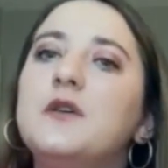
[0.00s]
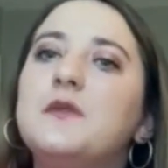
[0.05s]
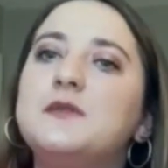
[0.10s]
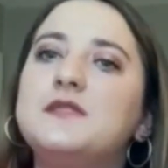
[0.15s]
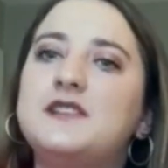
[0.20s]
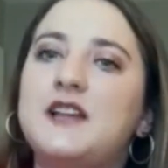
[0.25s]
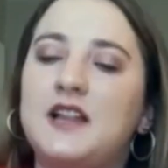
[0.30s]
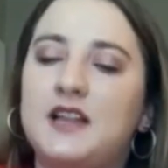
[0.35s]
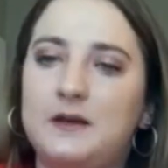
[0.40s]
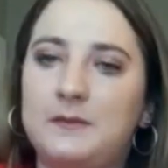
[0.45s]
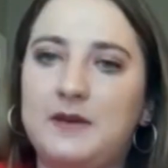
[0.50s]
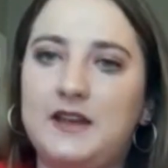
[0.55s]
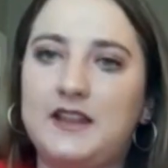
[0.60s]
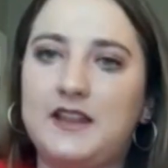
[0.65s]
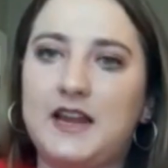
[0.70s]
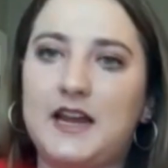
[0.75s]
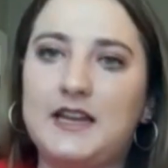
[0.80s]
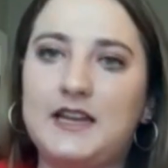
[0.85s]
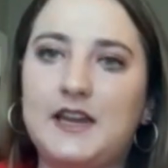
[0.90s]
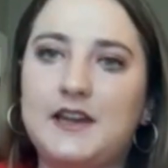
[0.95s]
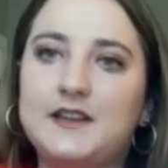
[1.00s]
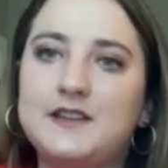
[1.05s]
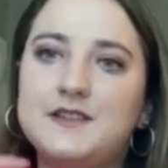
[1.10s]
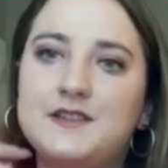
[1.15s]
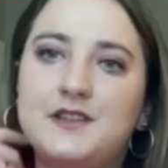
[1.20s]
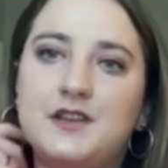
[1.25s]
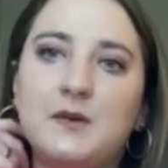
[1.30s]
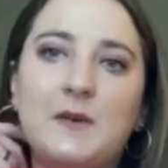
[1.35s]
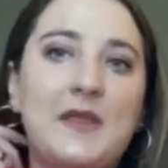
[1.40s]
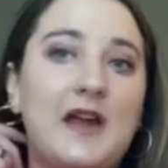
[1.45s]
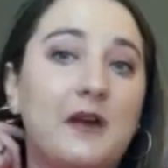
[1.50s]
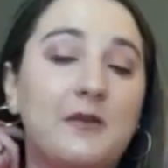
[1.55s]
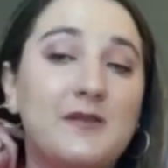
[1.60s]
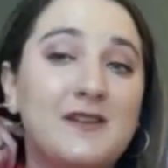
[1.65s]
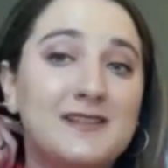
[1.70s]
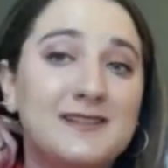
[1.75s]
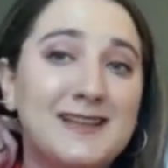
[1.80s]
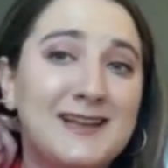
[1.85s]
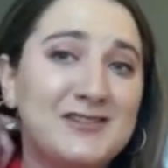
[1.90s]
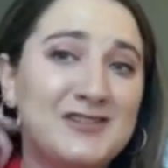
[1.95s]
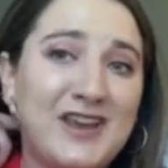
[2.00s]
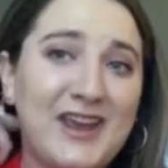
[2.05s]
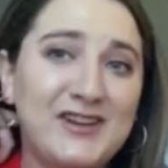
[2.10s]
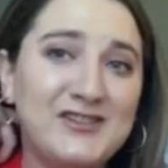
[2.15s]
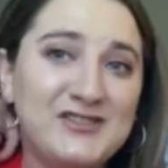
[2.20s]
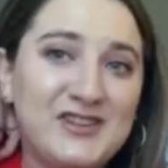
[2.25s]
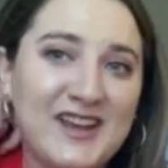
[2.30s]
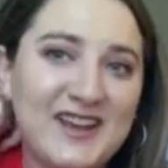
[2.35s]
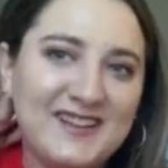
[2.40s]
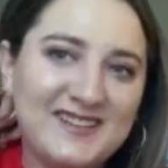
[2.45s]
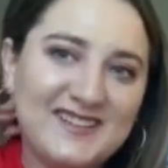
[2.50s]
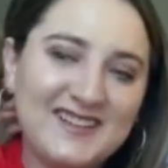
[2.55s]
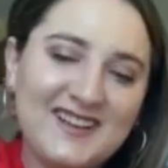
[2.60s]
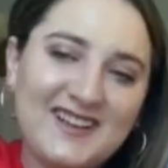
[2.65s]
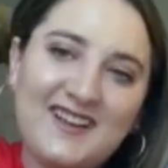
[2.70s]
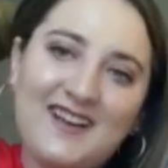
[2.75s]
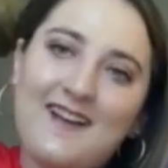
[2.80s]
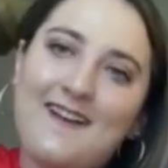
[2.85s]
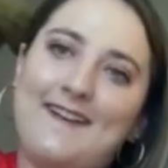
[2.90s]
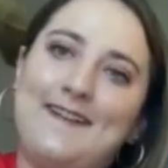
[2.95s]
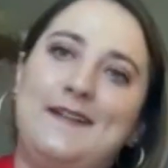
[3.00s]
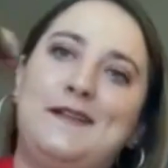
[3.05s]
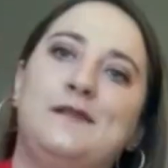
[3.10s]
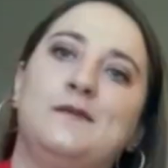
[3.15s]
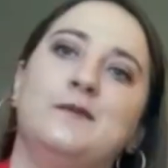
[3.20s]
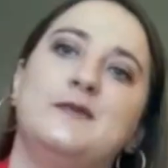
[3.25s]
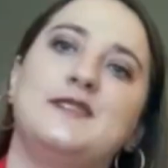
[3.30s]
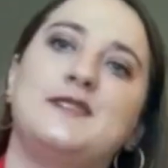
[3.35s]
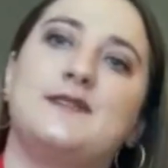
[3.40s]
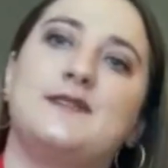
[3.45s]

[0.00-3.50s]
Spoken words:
was telling me that I needed to do, and that was education. So